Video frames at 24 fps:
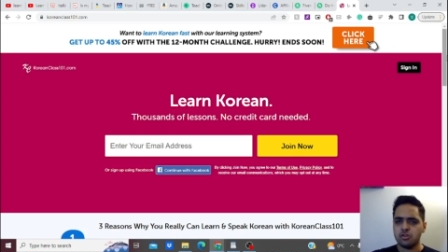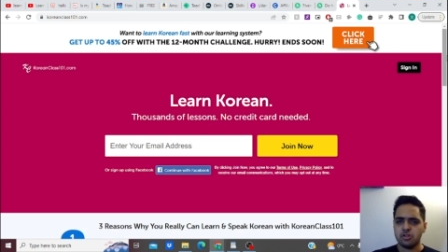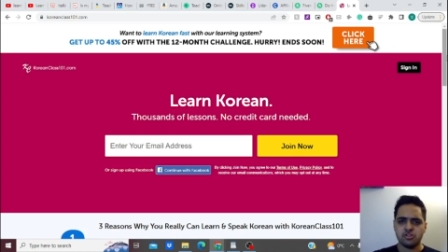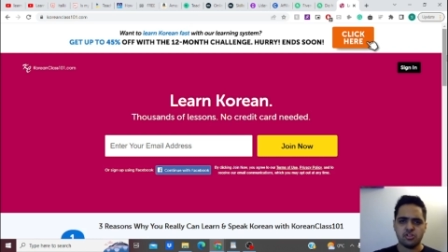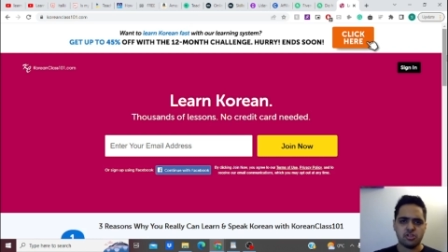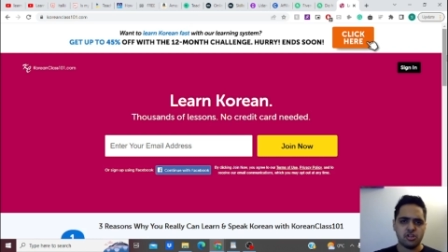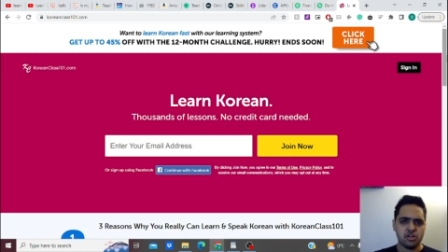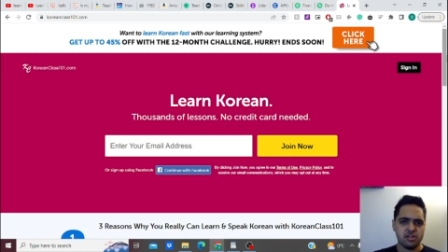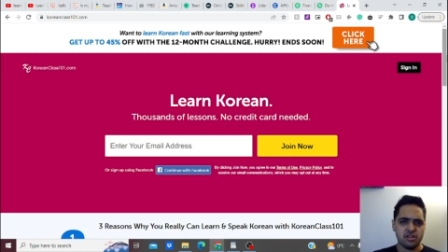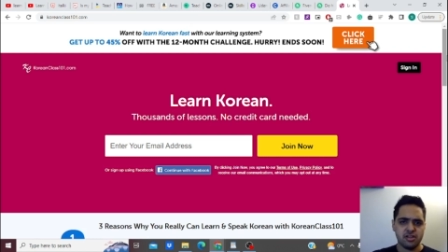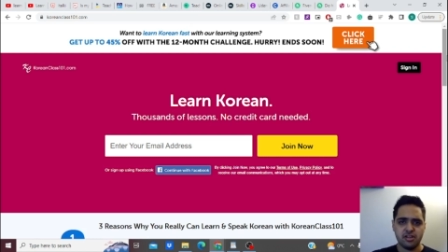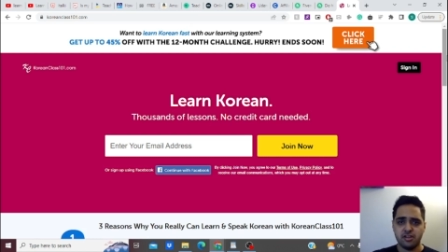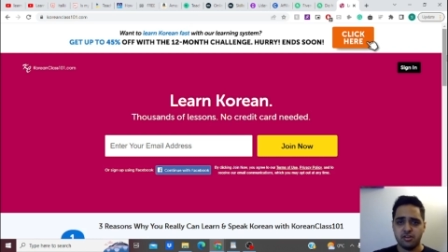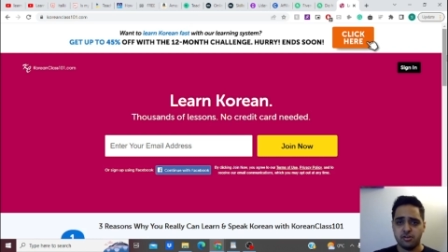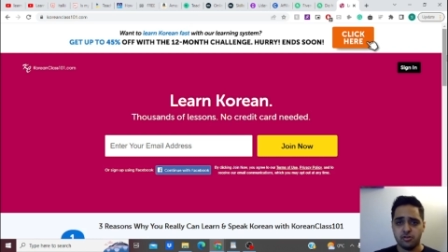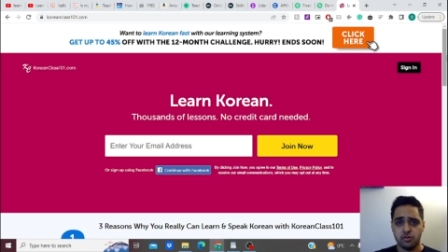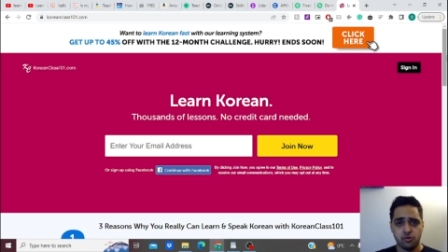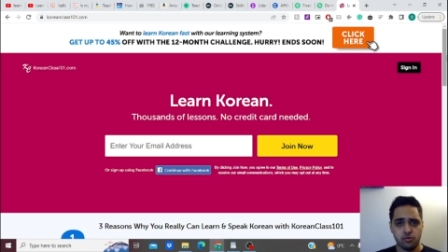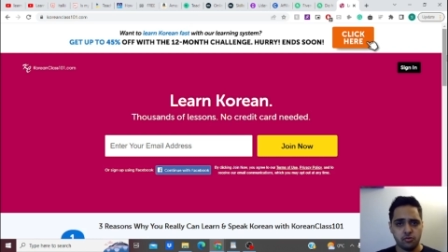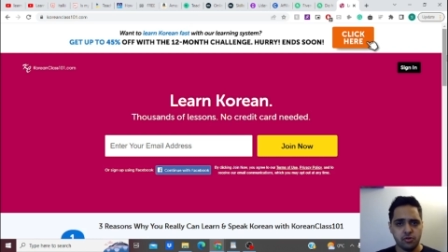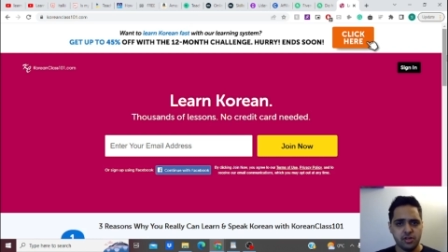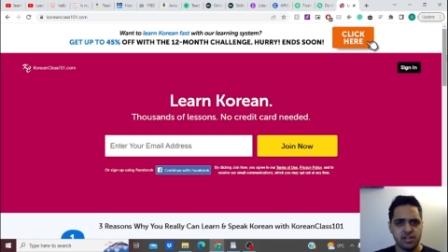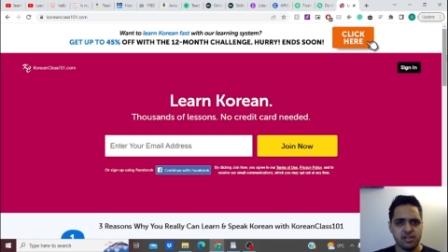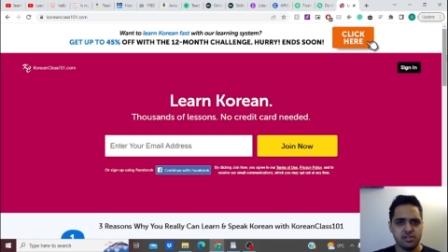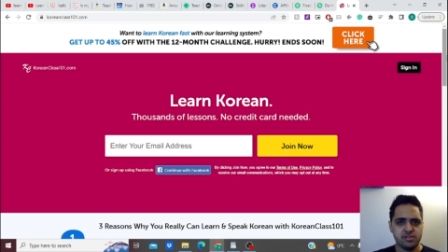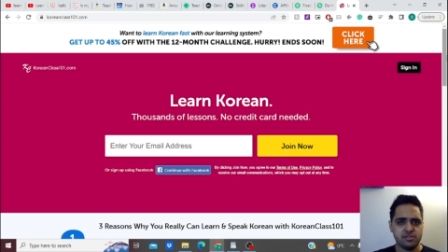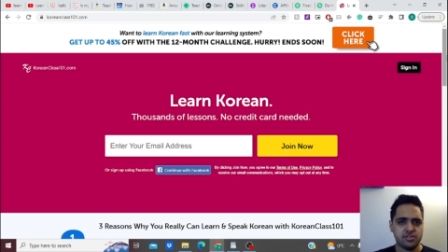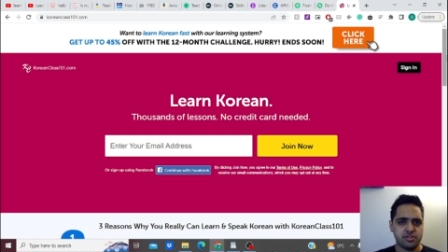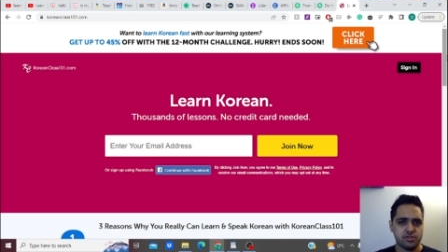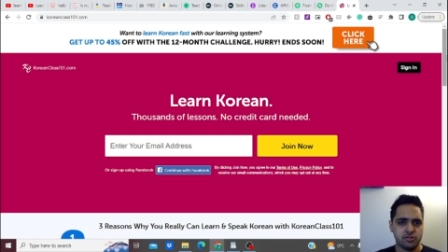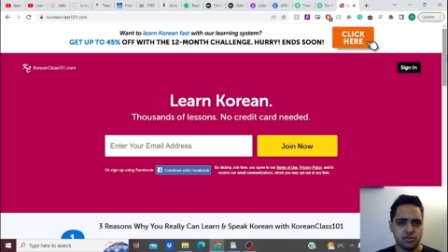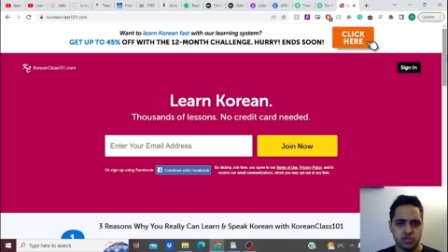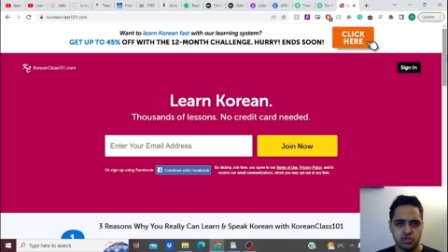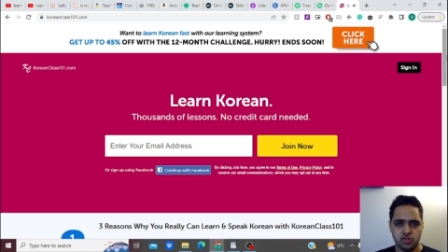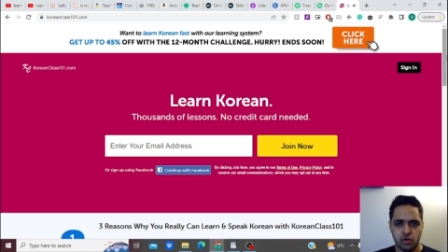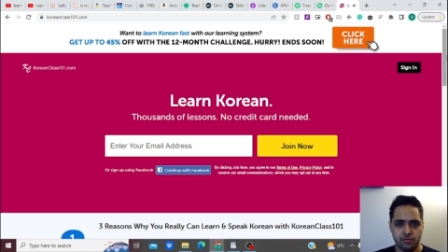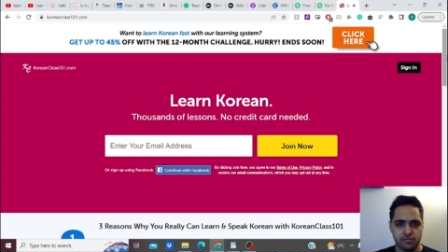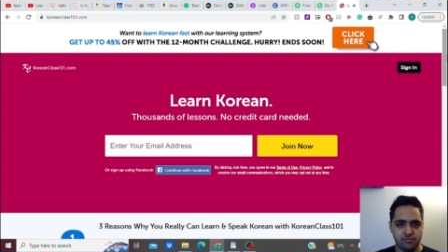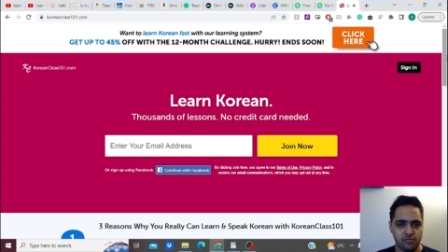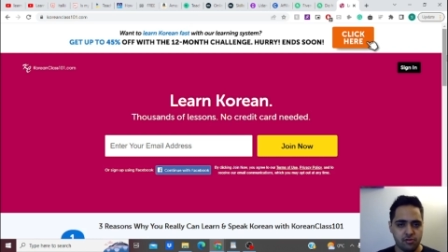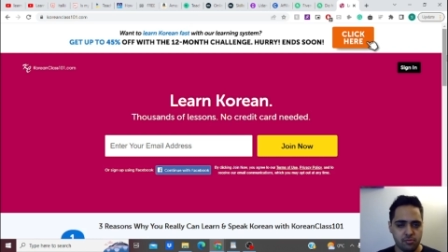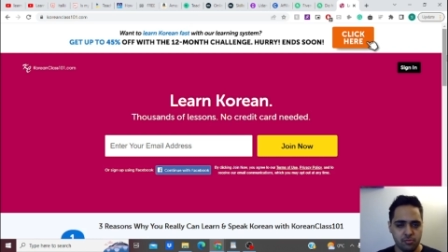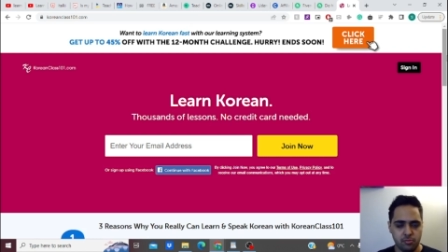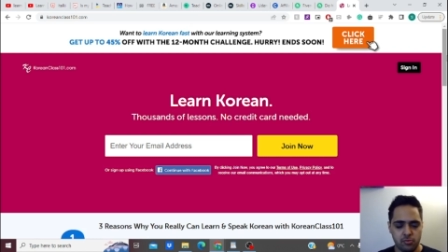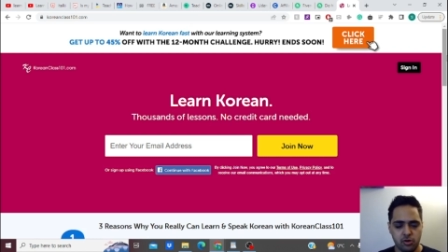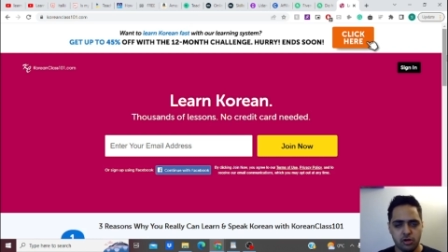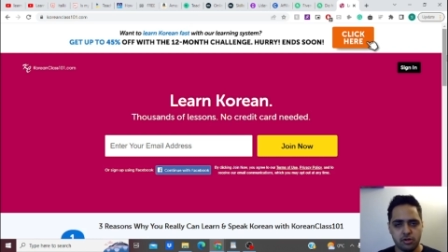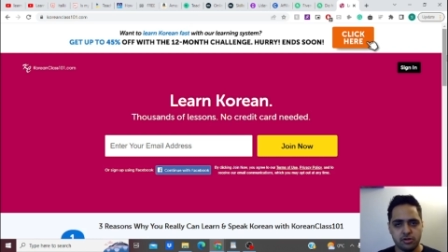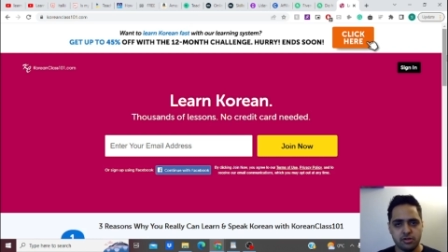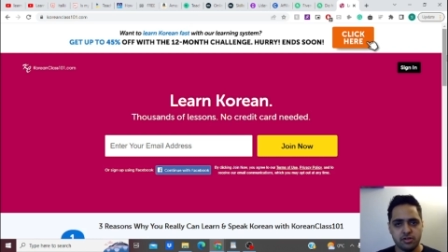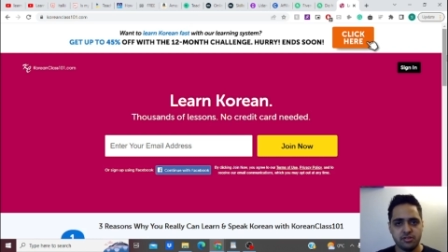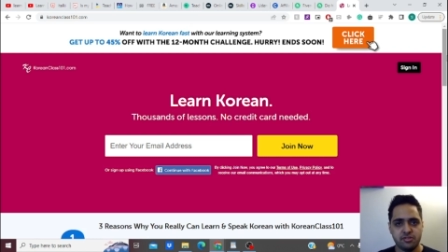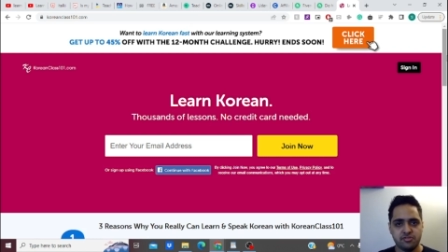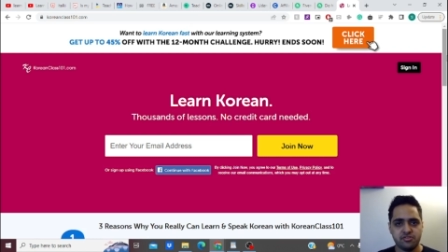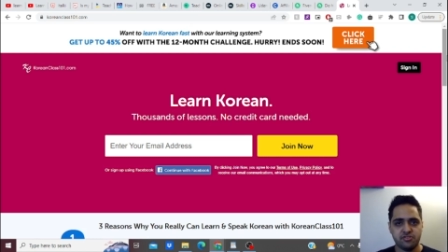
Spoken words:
turn it into reels, into short form content.